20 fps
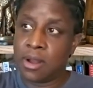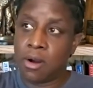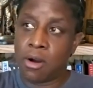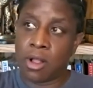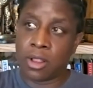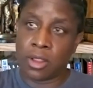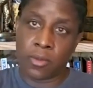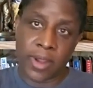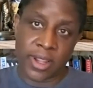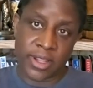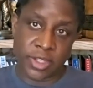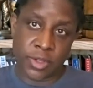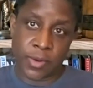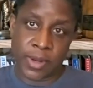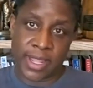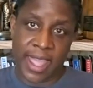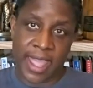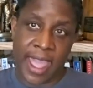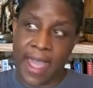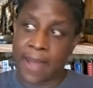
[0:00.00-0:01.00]
all the way to a
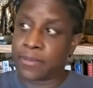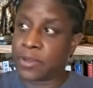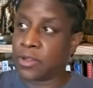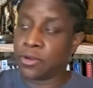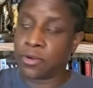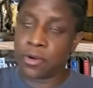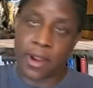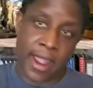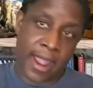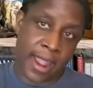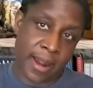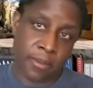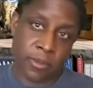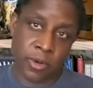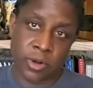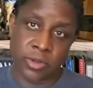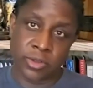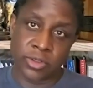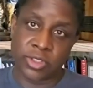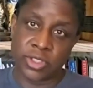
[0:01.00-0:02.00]
captain or
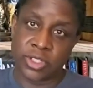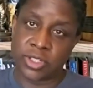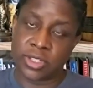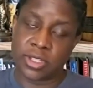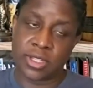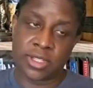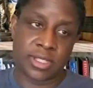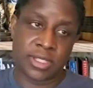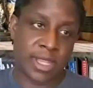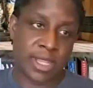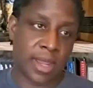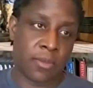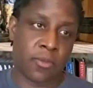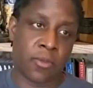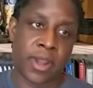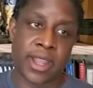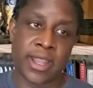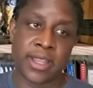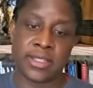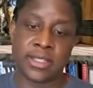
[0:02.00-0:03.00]
admiral, just the same
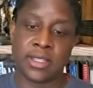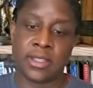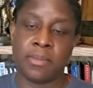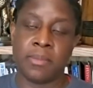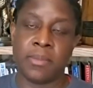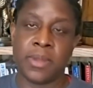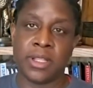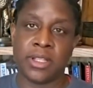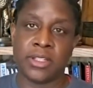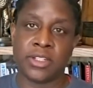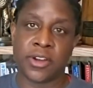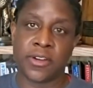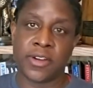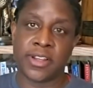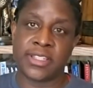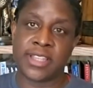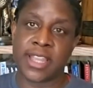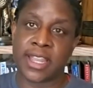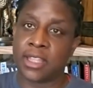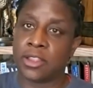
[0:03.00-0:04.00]
way as in the military,
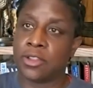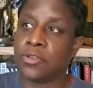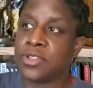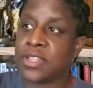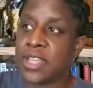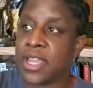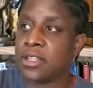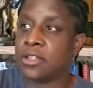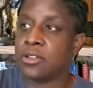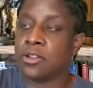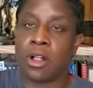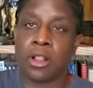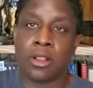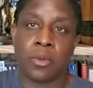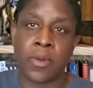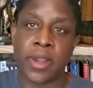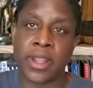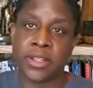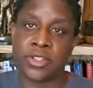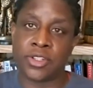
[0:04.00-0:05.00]
second lieutenant, all the
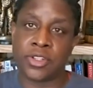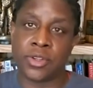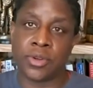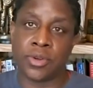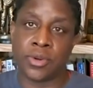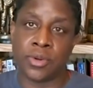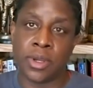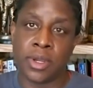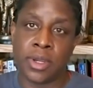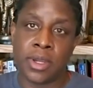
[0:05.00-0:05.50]
way to